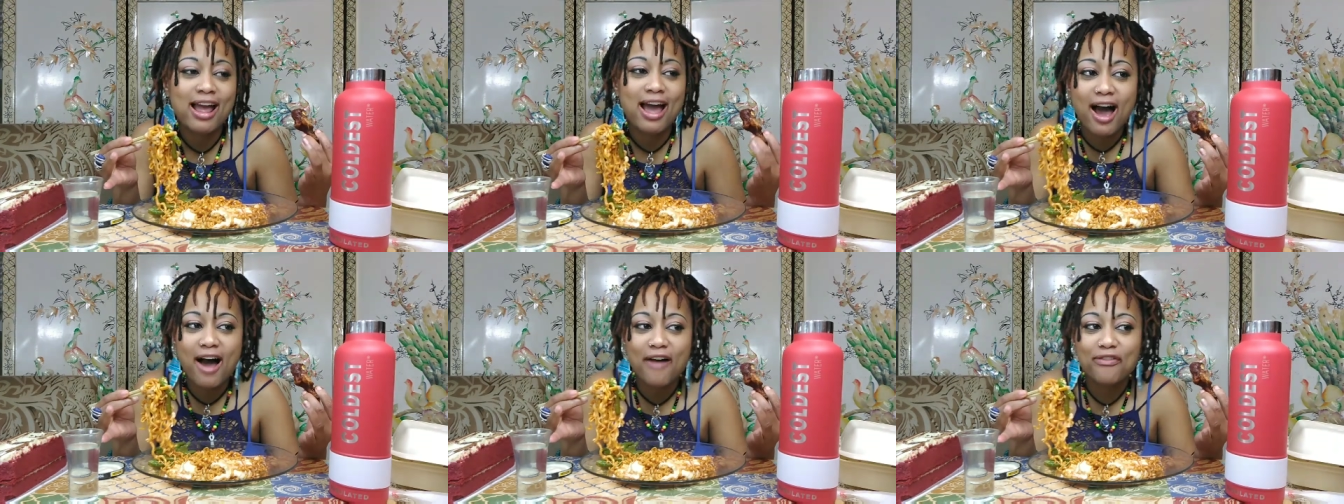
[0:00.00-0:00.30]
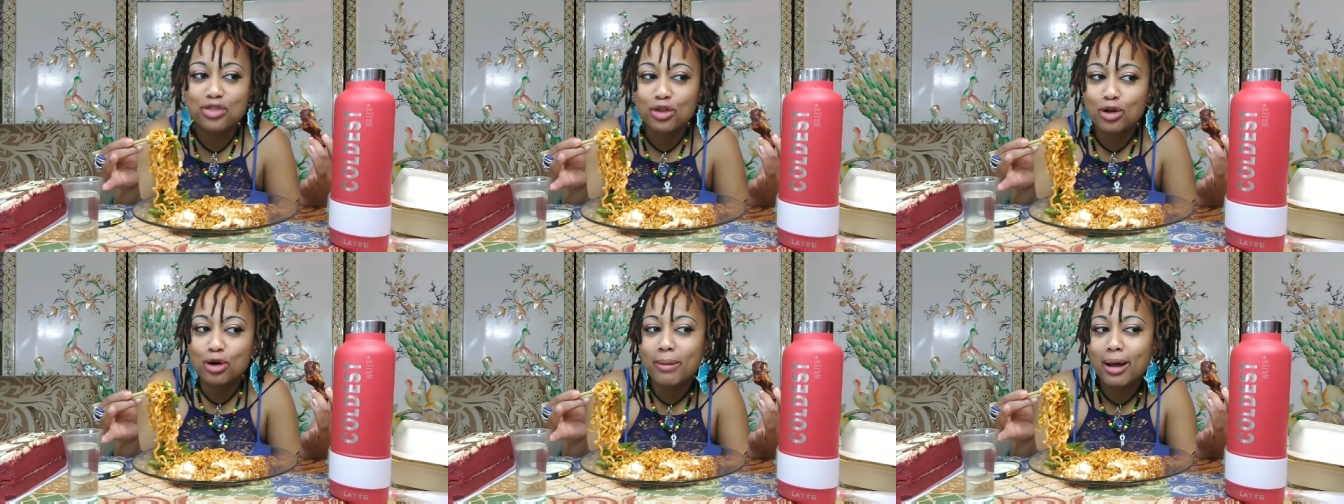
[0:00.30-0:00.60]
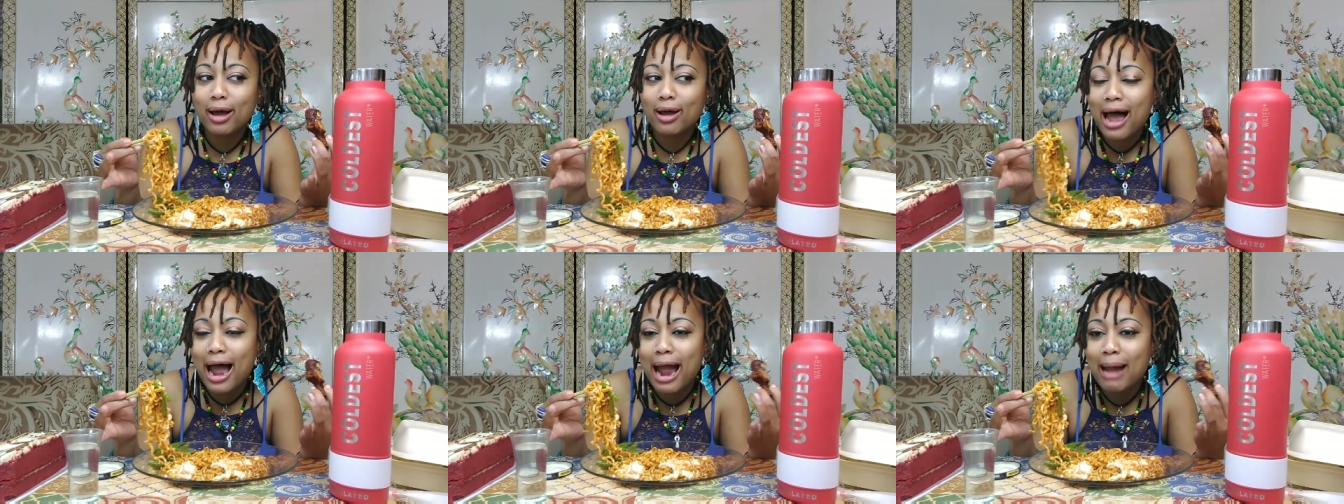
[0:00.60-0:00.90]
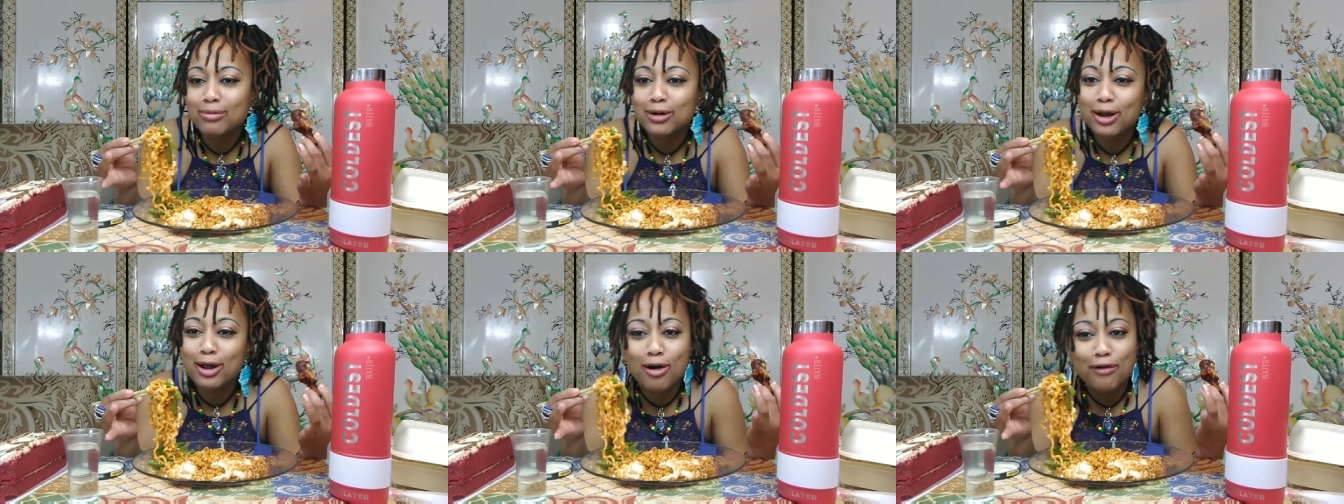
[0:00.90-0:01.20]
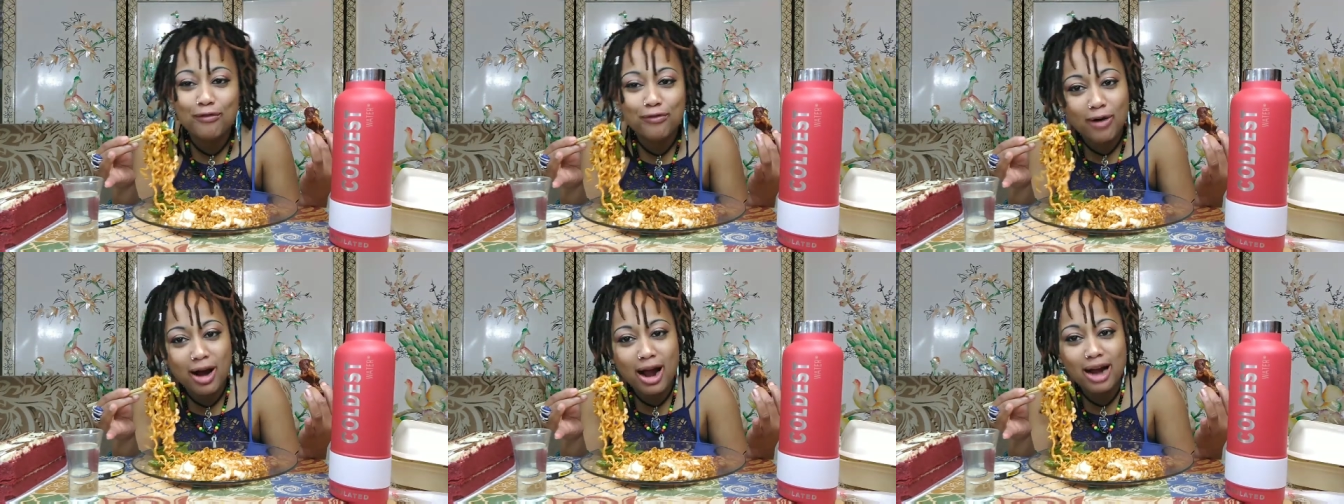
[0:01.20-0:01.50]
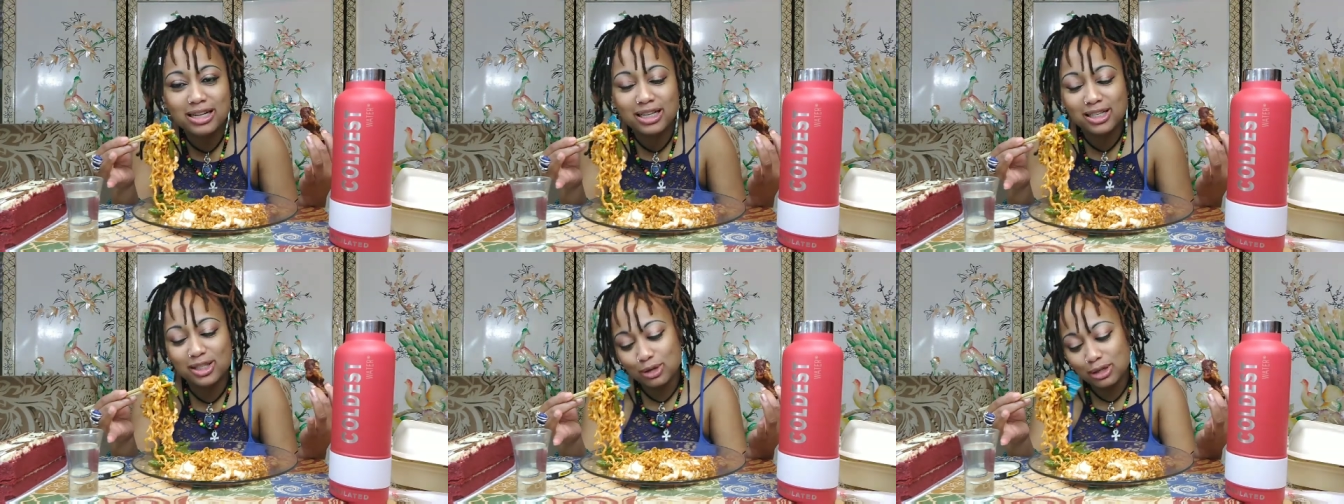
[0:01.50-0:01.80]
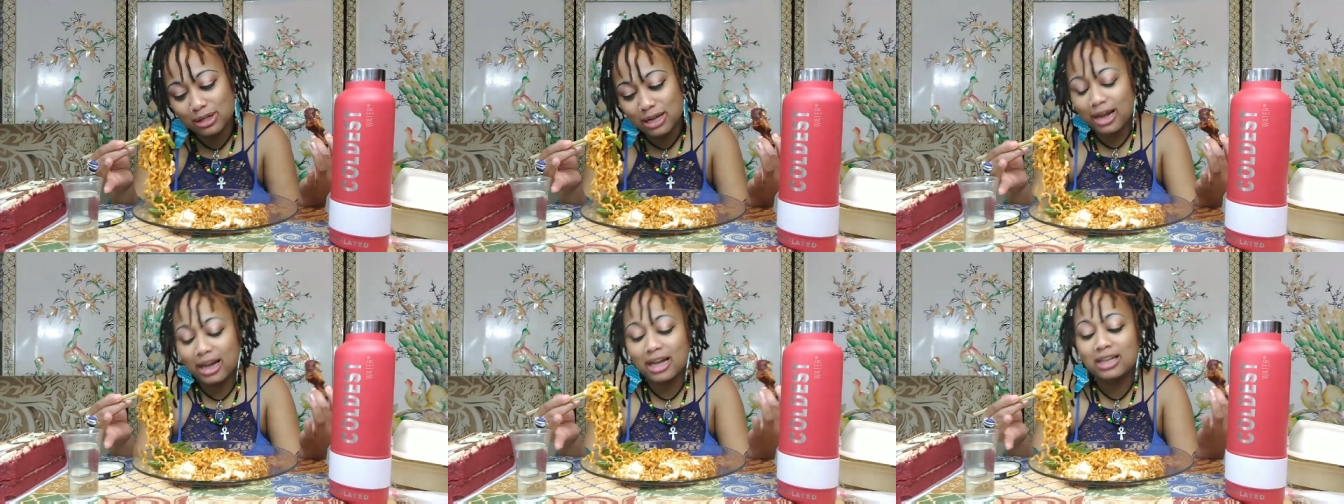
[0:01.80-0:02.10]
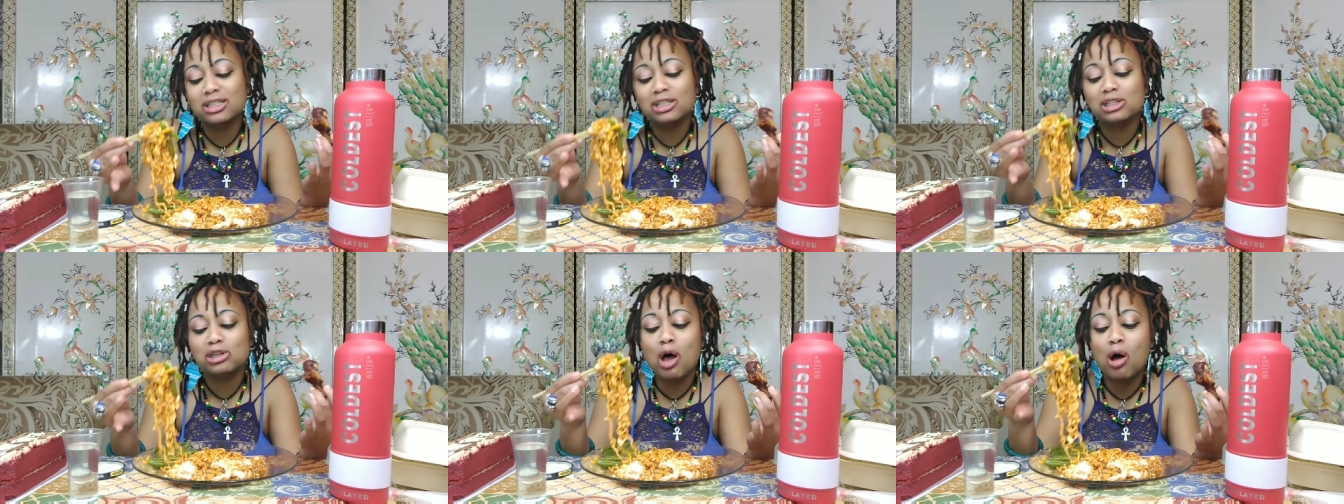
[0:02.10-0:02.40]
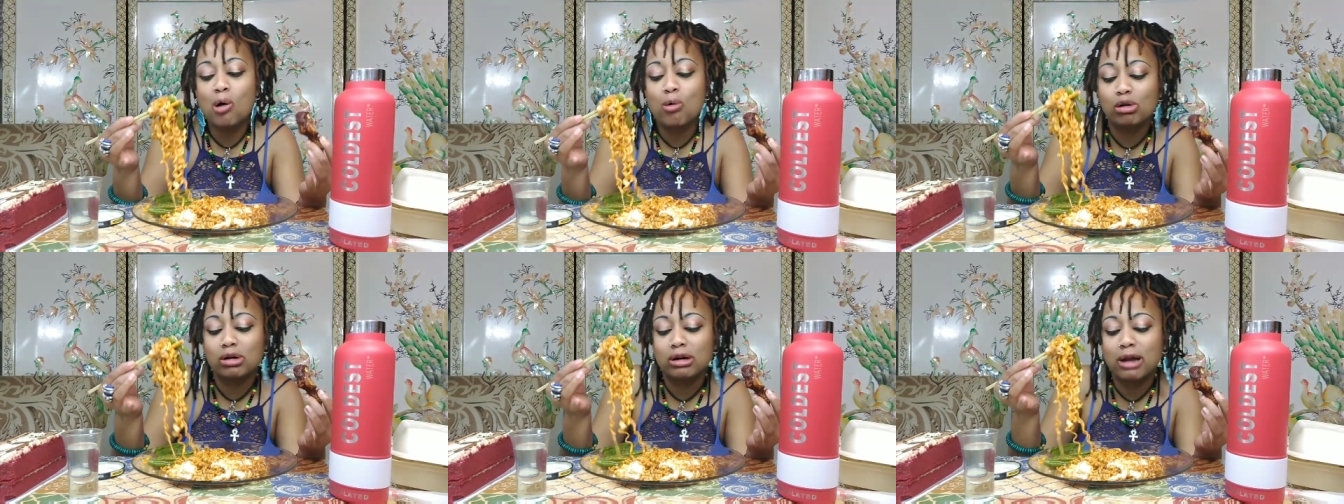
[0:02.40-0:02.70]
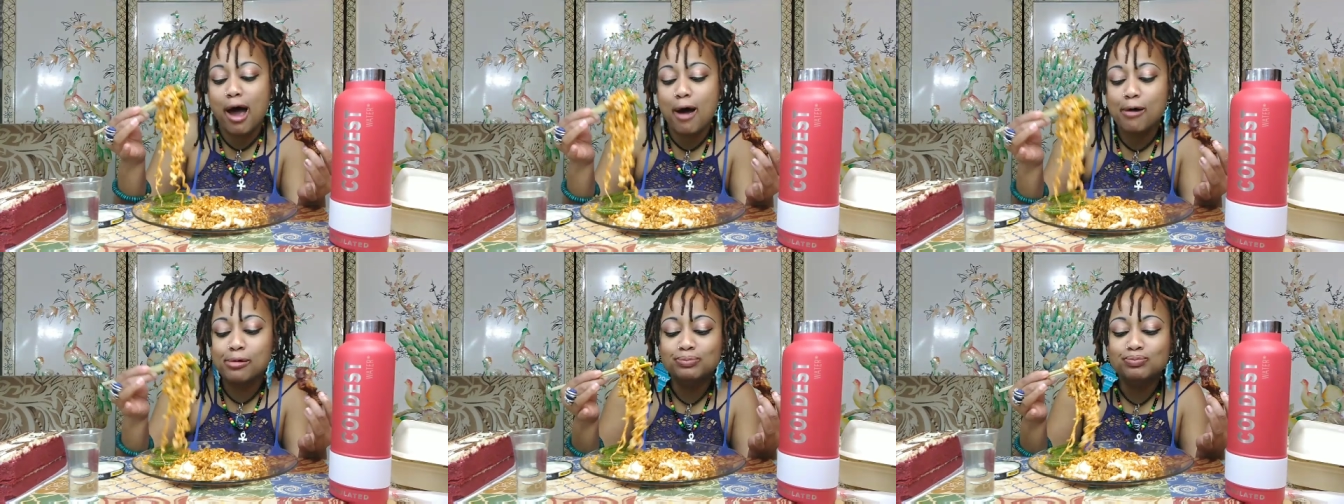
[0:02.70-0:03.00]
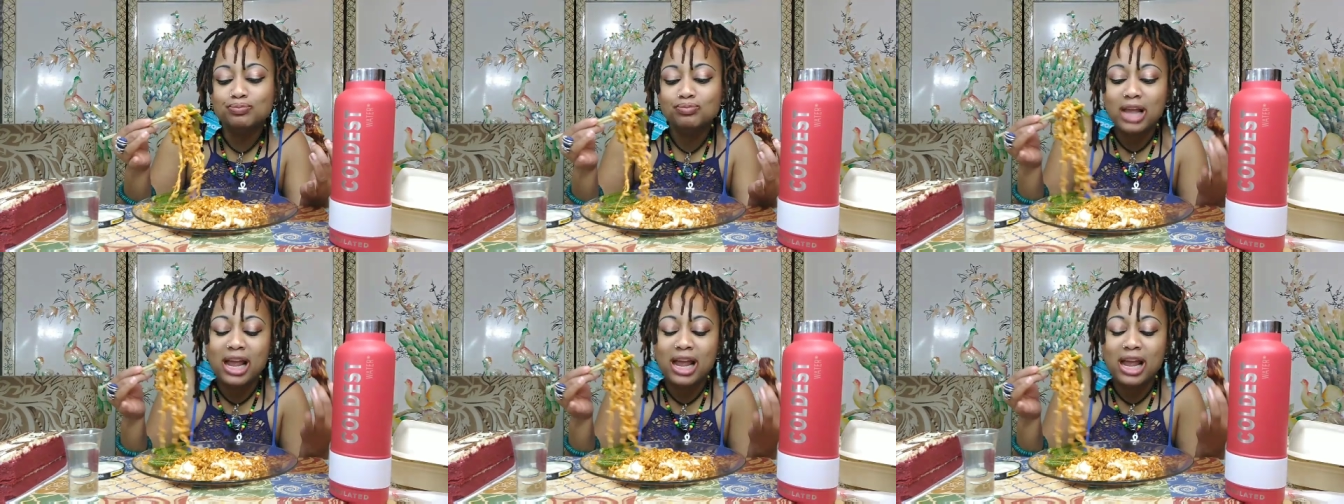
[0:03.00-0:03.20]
after my hype day on Friday. So it's like it just all worked out.